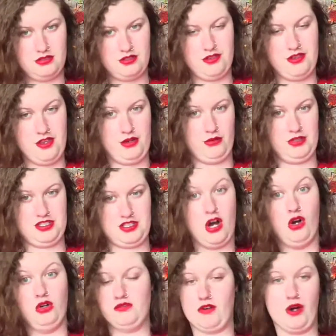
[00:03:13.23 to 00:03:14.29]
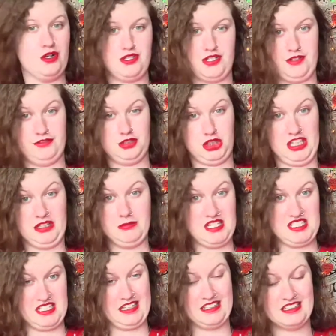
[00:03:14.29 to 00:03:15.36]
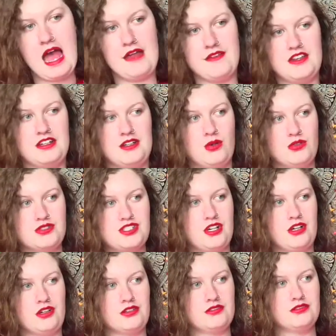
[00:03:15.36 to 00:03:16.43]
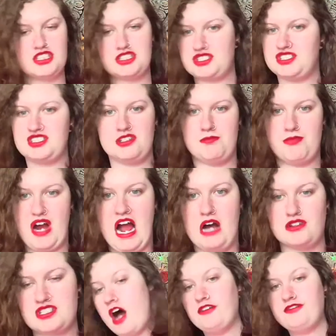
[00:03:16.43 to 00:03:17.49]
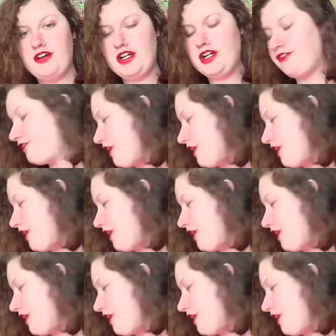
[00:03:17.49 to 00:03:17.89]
there was whole rows of shit missing. And then also just to browse a photo